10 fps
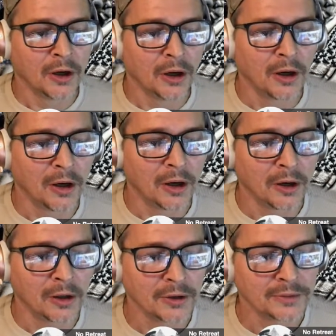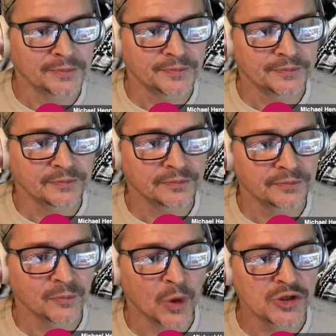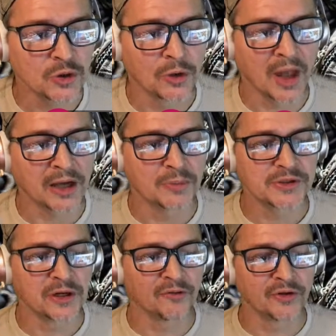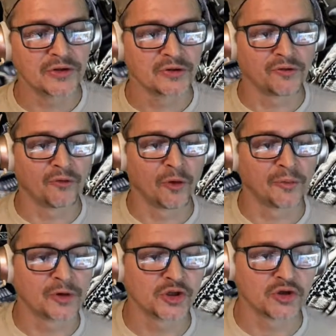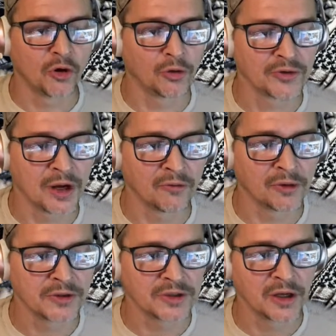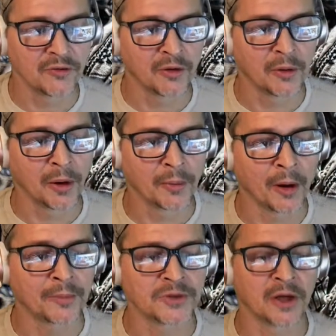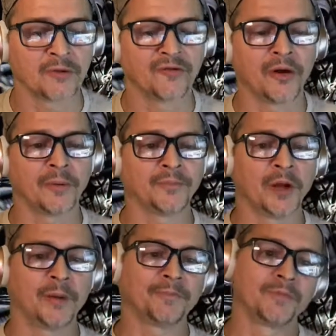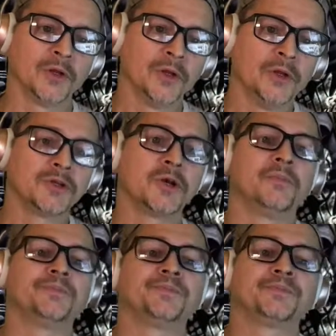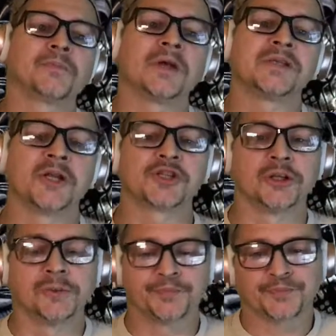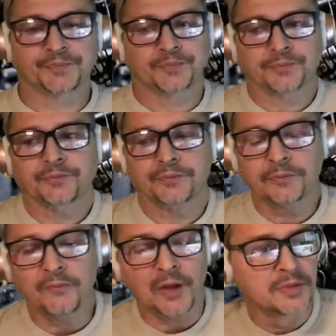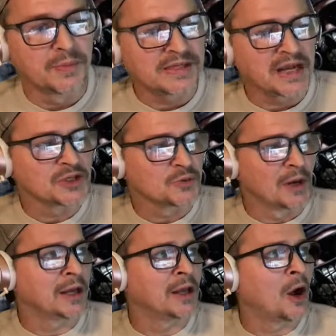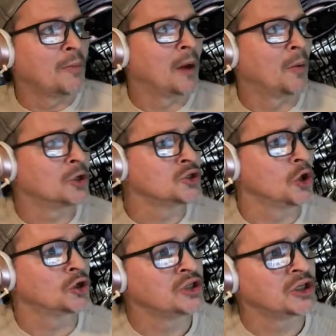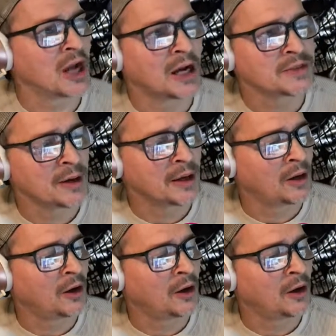I mean? Uh, Ray sold 90% of his form of control is not really slavery or upset or fail. Yeah. So essentially, basically, I just want to get on, man. I want to talk to you guys, man.